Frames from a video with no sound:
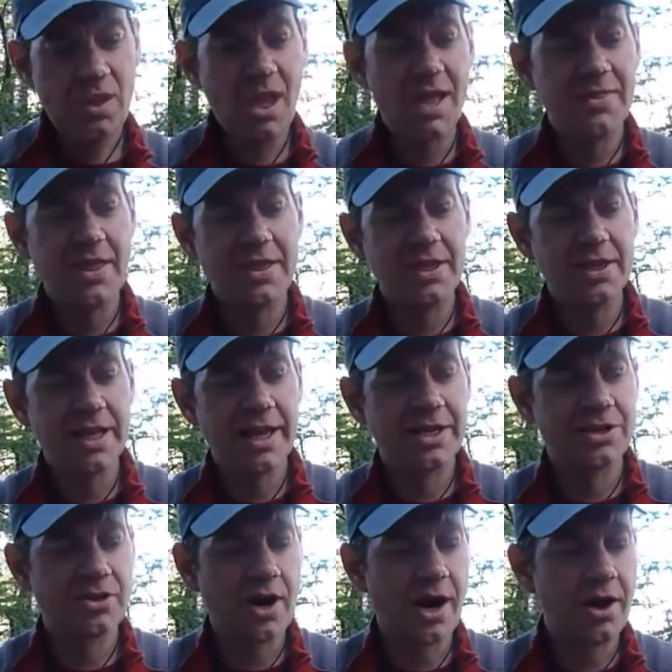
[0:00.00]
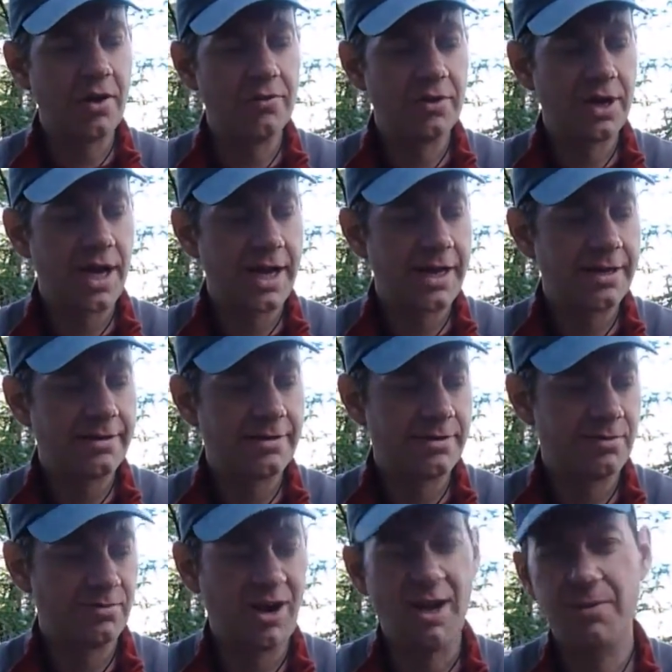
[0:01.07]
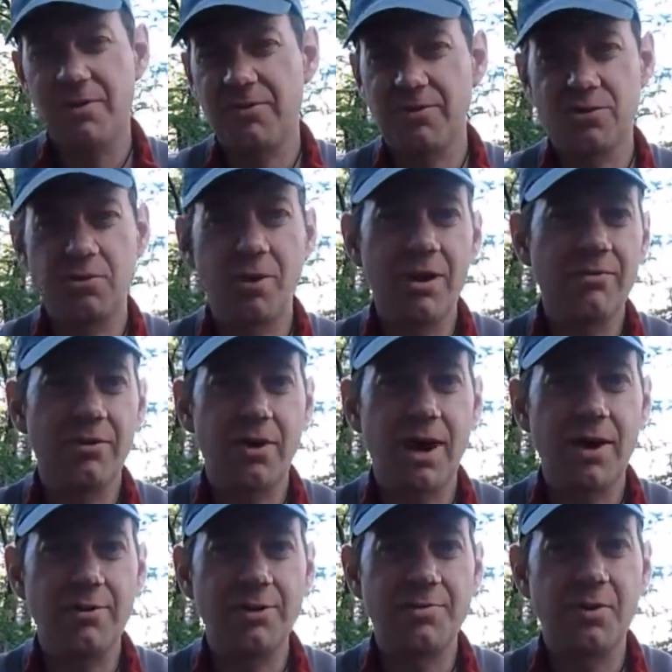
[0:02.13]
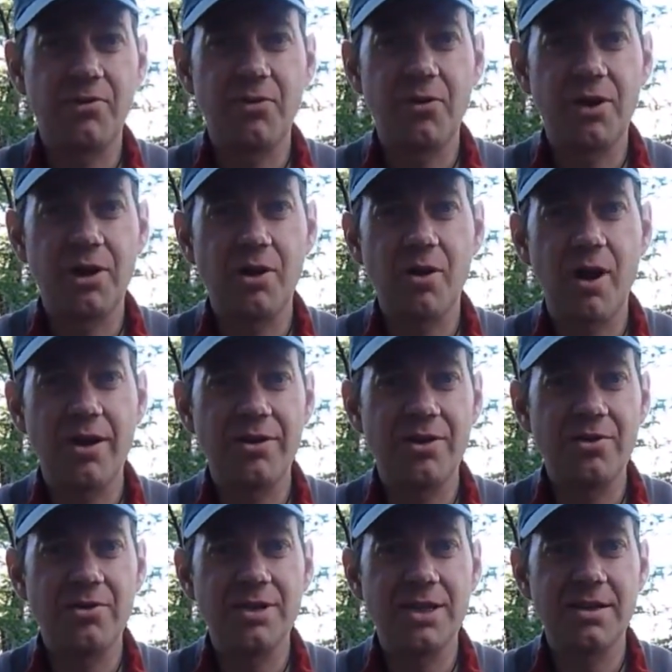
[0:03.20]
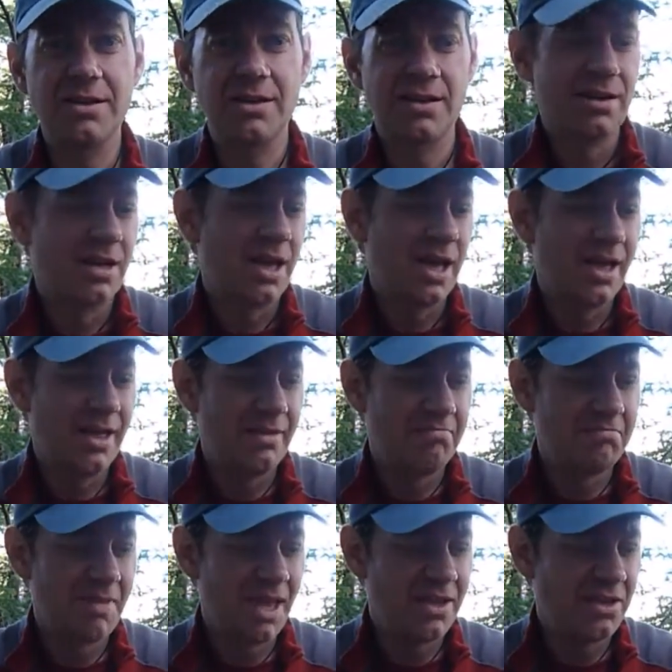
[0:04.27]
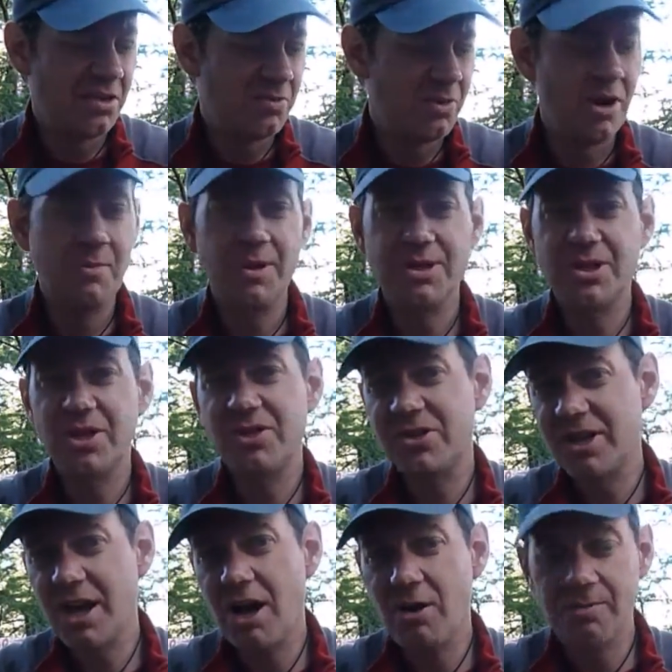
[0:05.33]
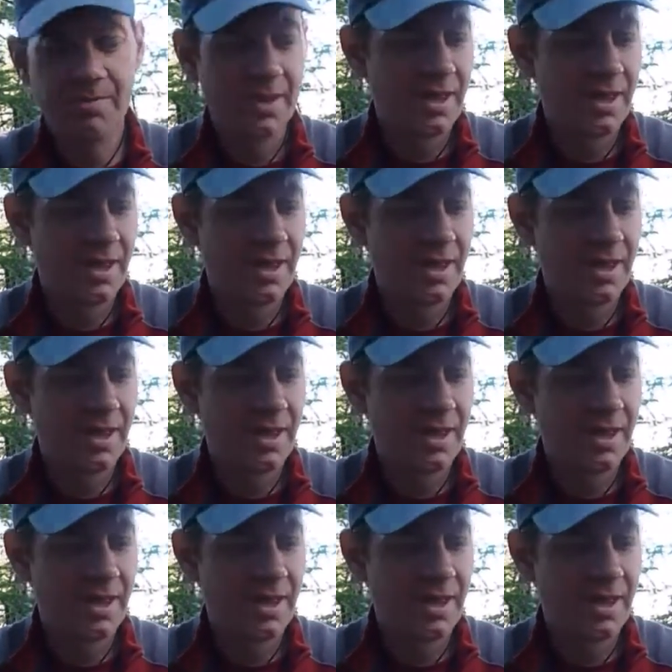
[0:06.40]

and then you let it dry overnight, probably for 24 hours before you go out and use it, and then you're pretty much good to go.